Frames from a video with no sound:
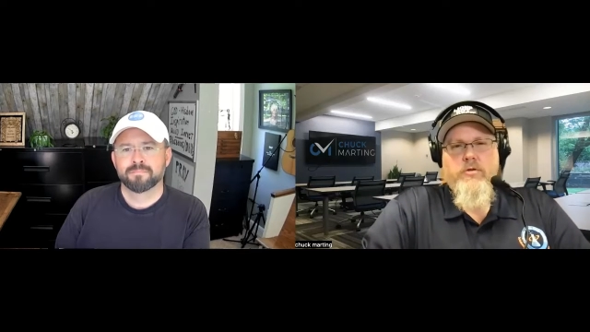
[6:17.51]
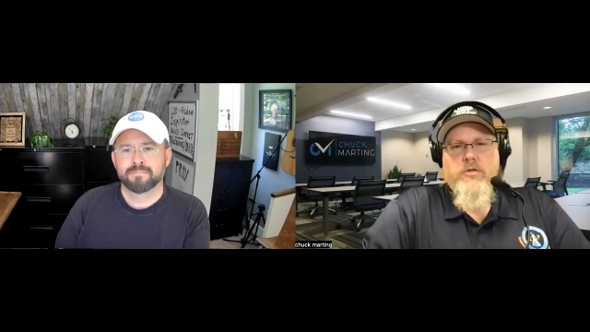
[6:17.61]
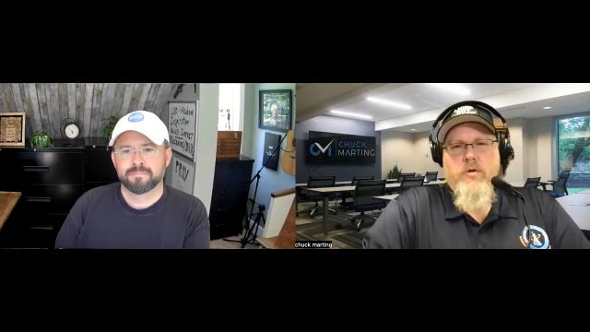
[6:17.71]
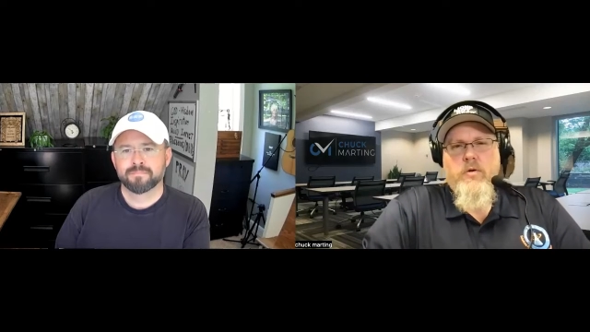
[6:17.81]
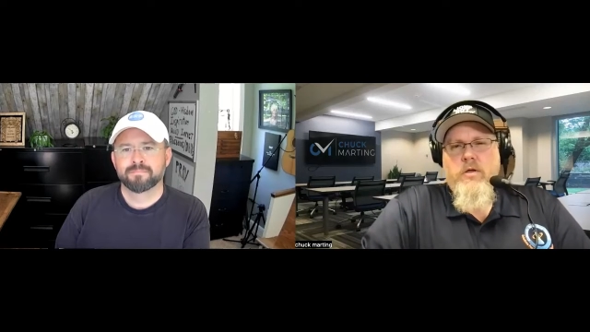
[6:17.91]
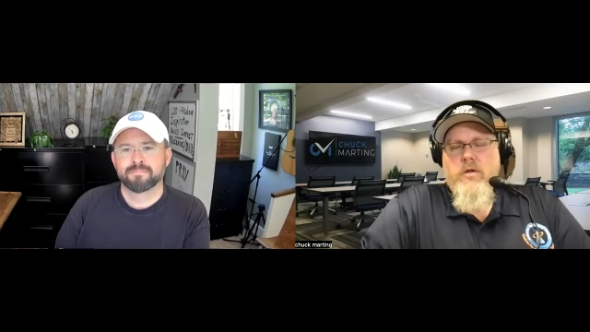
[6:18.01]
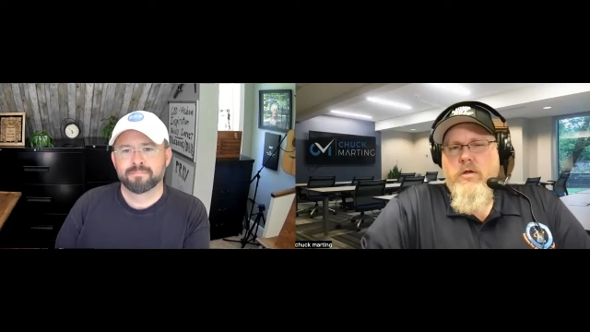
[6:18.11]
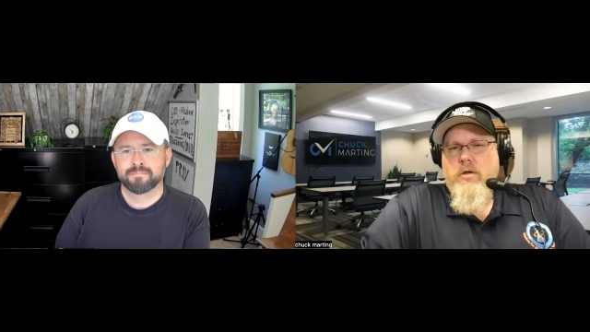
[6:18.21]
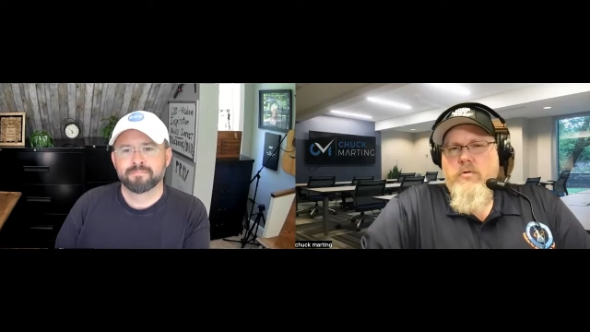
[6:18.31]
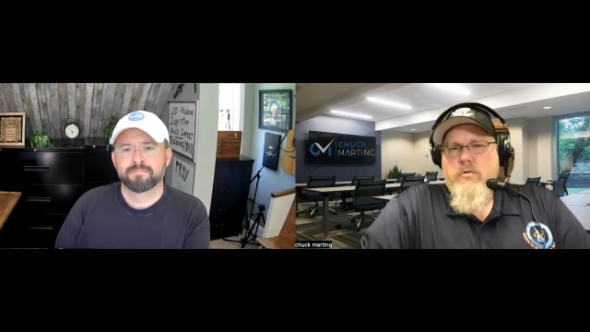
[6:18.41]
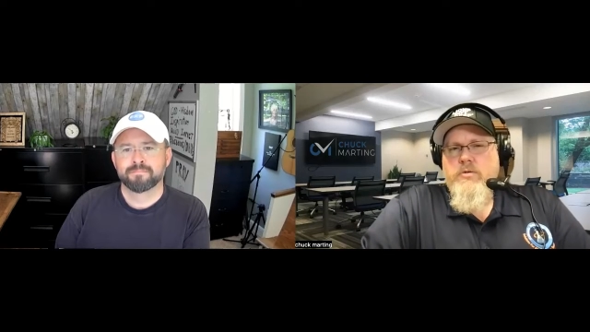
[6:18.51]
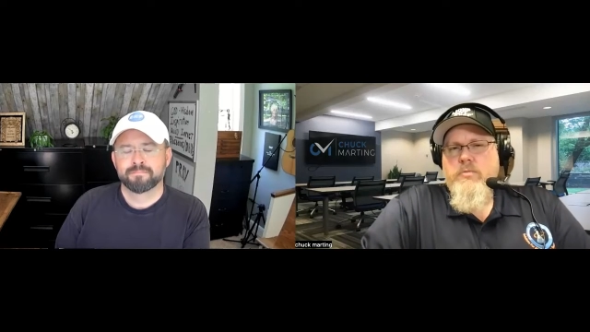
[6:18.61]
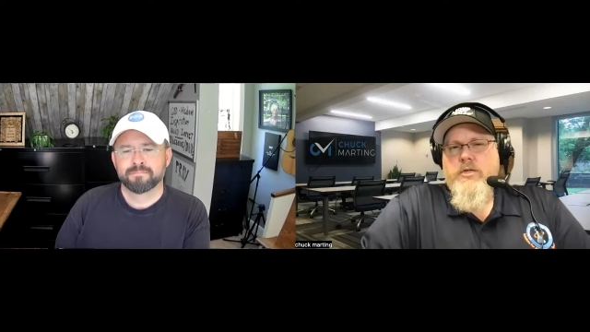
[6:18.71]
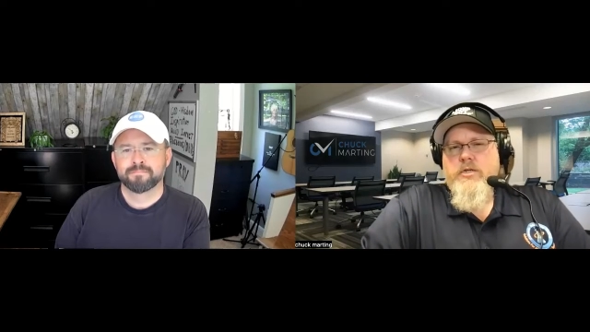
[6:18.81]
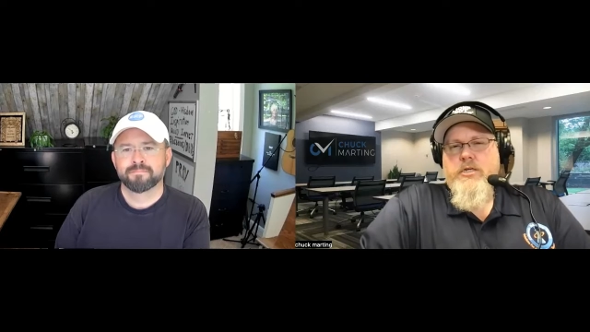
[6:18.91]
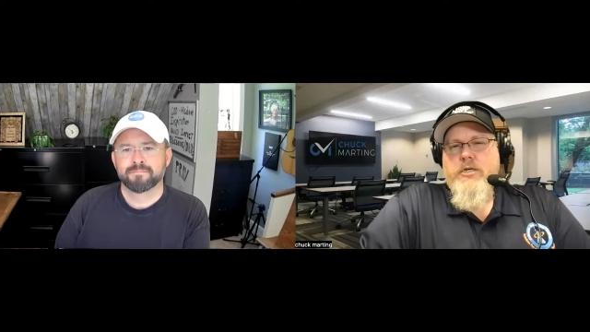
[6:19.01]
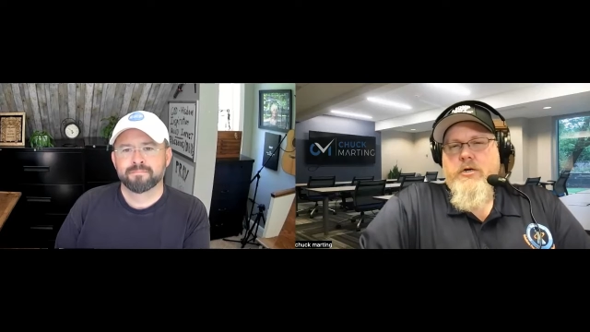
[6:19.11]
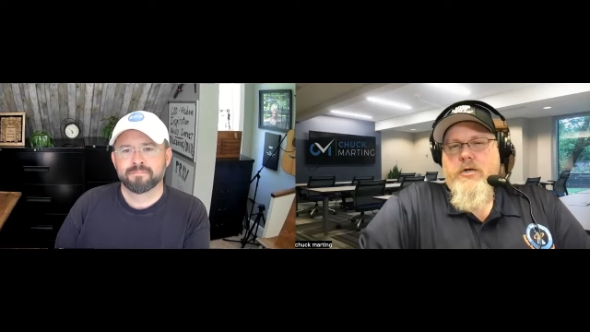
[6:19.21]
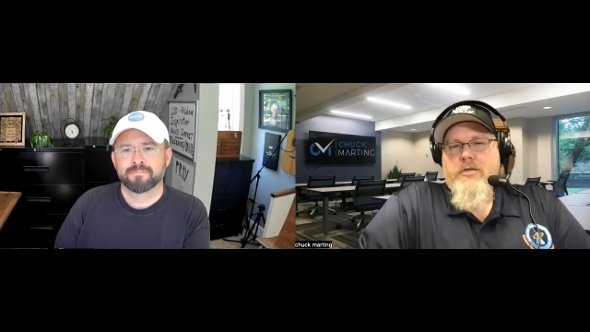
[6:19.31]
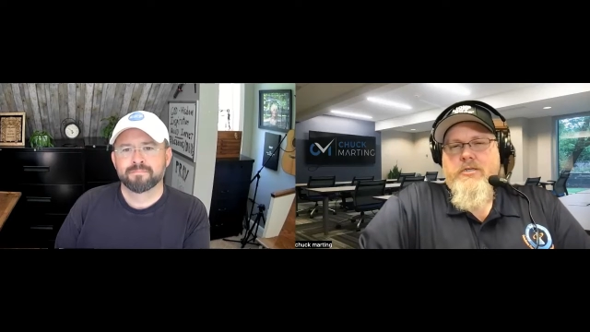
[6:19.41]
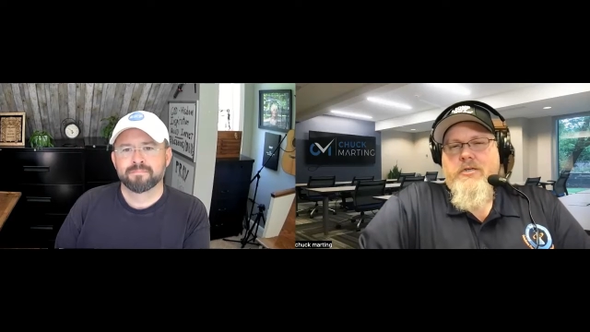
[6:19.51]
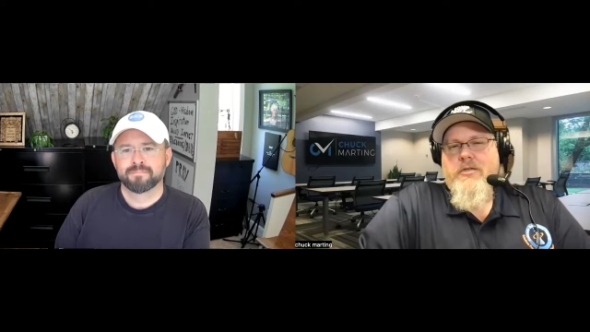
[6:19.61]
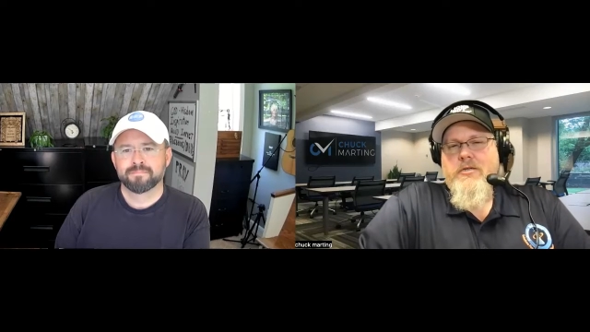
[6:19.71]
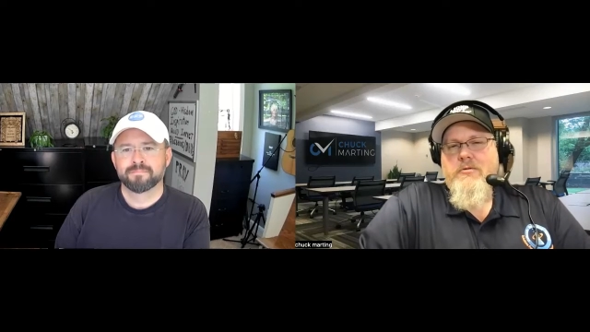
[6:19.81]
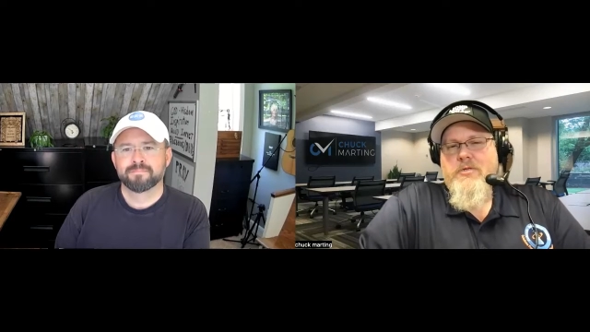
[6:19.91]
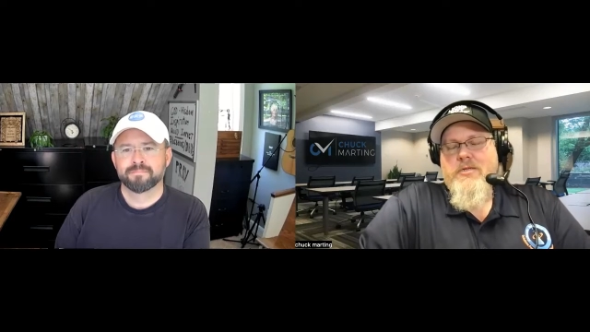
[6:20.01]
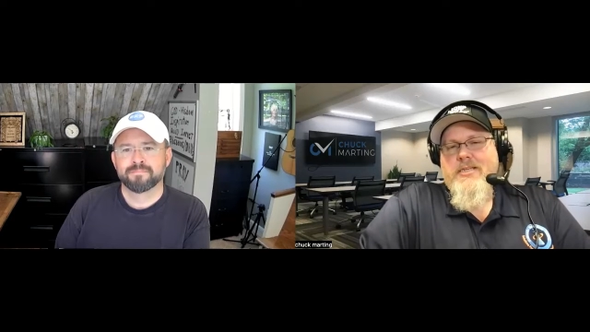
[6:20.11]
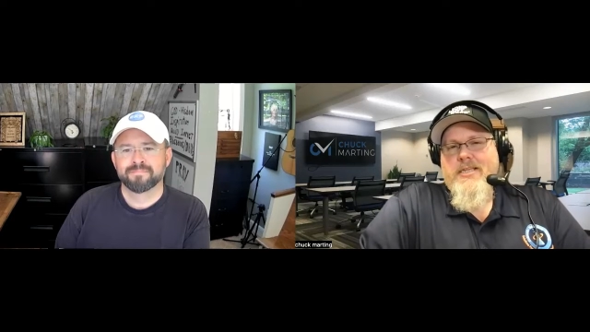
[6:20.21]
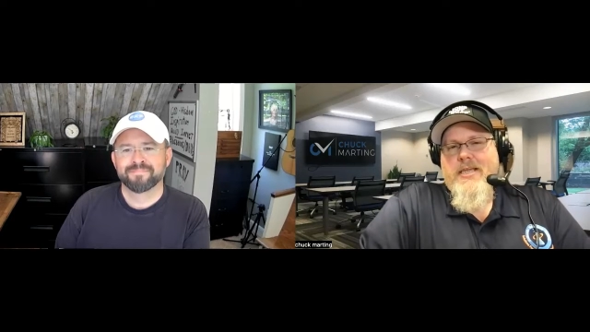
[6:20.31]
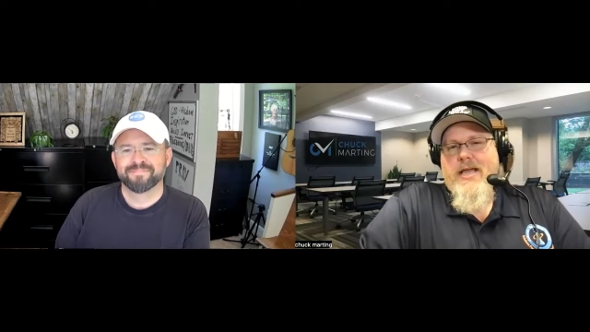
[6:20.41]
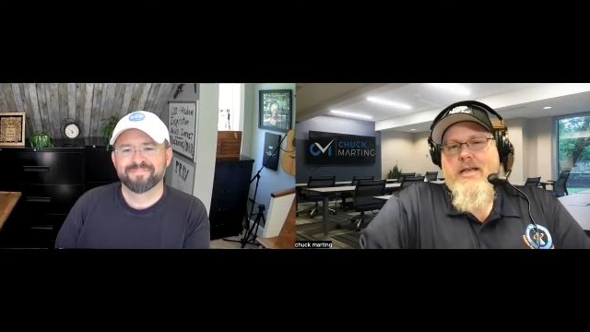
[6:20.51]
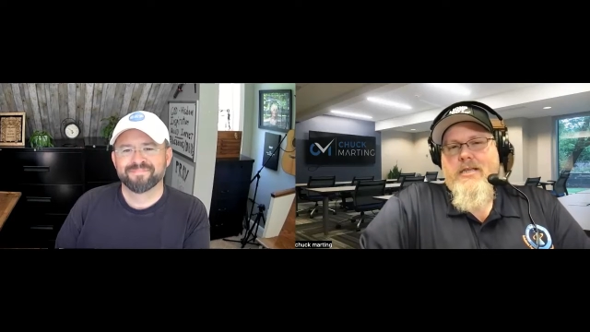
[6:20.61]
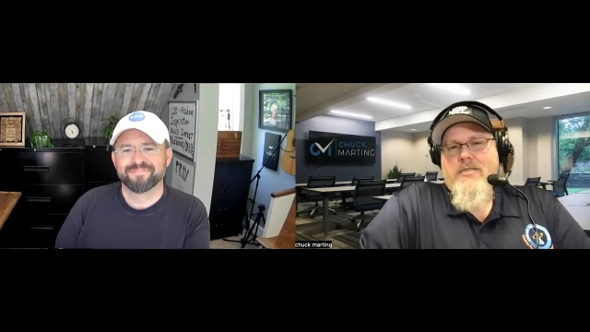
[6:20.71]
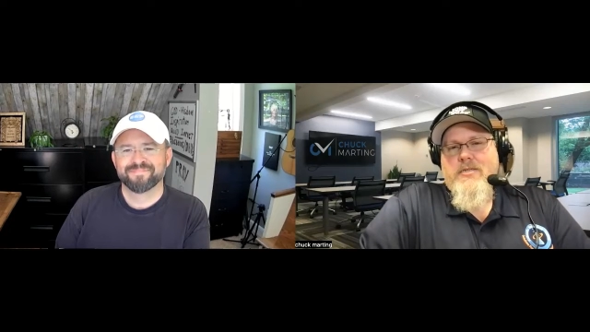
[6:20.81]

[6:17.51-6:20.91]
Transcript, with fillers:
Speaker 1: So would you mind sharing us a glimpse into that as